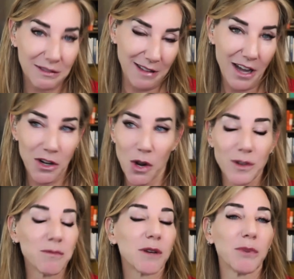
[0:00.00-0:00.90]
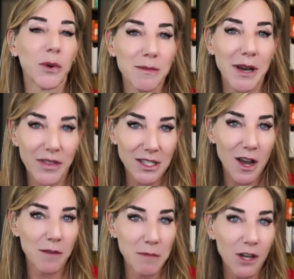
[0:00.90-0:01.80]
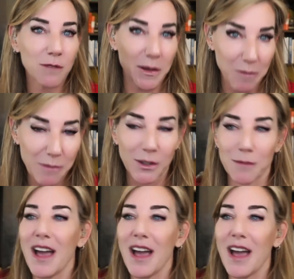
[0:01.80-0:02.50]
I don't know who was more bored about that talk, me or my people in the